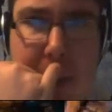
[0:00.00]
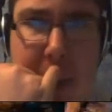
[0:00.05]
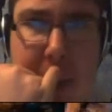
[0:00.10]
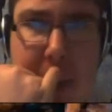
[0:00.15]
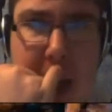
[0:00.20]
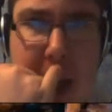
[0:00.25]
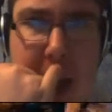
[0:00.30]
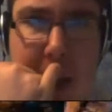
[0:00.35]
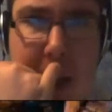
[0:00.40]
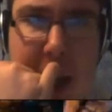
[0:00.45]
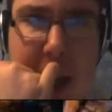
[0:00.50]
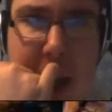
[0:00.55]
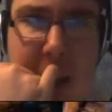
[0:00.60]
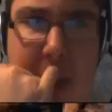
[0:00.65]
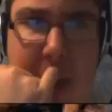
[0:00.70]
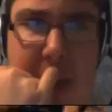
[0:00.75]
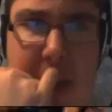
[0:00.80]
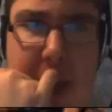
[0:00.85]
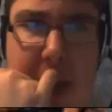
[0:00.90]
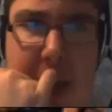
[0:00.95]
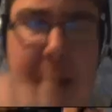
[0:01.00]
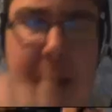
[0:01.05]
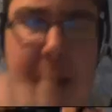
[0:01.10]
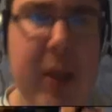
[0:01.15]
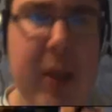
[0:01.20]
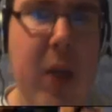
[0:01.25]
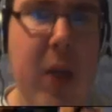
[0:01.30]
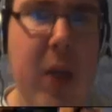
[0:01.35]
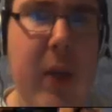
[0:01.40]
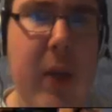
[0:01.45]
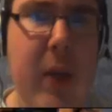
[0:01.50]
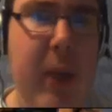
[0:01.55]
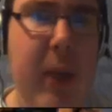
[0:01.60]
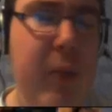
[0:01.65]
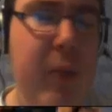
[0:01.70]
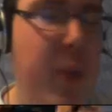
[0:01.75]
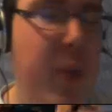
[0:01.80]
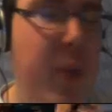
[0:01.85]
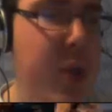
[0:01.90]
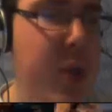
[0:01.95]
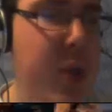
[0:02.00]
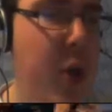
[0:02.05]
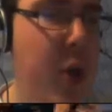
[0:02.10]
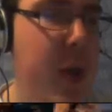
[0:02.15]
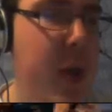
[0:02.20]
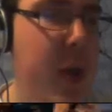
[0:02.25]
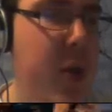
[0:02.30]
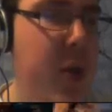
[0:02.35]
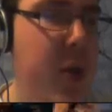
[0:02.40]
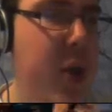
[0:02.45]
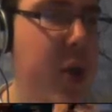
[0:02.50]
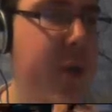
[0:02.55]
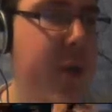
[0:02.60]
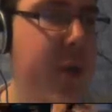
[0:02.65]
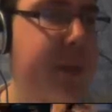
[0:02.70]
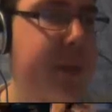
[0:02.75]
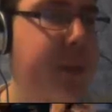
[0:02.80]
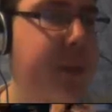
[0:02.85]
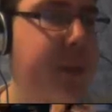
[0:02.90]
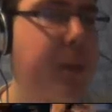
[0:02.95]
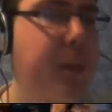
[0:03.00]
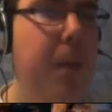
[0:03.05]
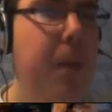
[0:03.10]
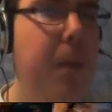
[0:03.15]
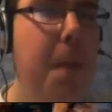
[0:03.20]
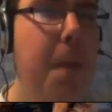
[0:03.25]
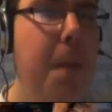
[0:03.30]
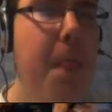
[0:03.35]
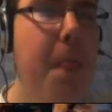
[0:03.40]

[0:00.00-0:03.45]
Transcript: something that game designers do when publishing all that sort of stuff.